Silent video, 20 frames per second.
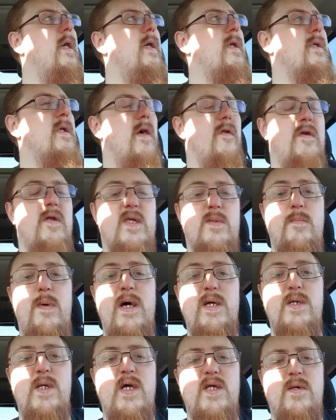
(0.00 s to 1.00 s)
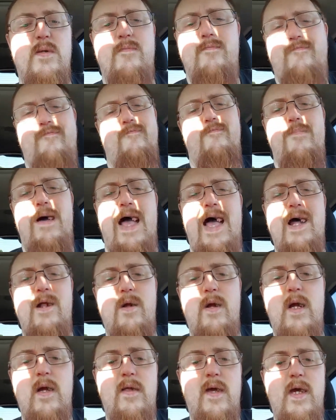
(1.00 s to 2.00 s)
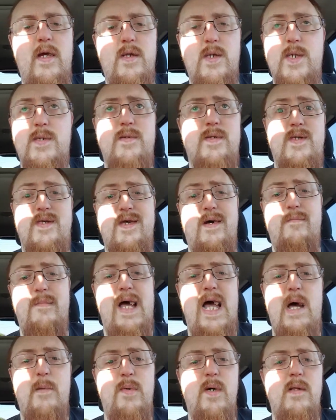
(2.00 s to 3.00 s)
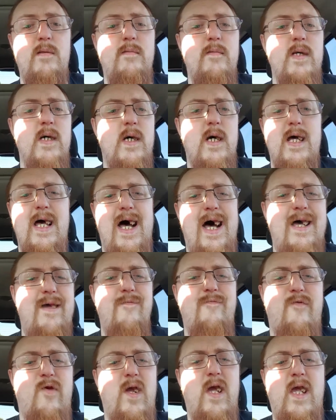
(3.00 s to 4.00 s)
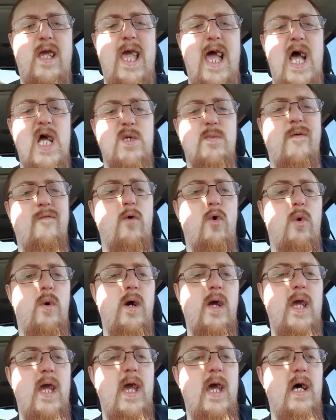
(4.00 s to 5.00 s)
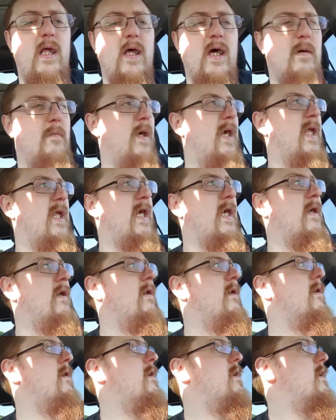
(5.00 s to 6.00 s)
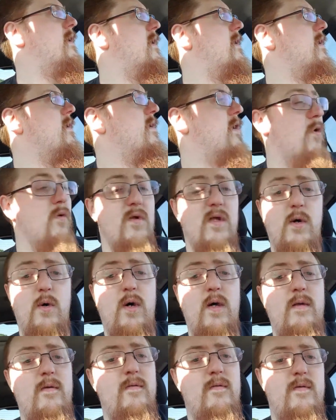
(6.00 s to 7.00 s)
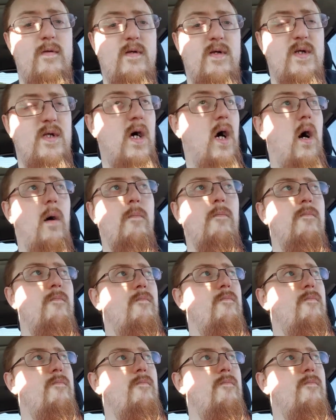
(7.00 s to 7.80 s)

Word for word: It's nothing spe- nothing bad or anything. Just something happened. I freaking cashed my 401k out like an idiot. Don't do it. It's dumb.